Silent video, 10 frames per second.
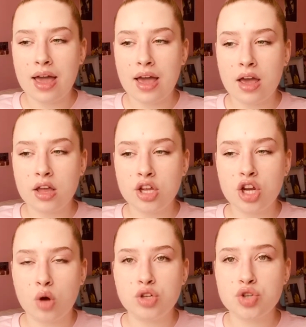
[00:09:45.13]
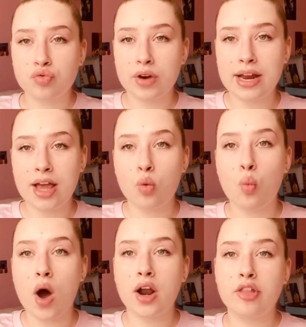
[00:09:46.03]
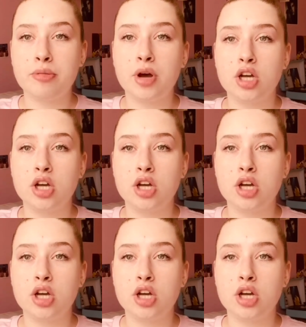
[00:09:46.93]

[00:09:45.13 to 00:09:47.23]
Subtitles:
you know, just reading one other book,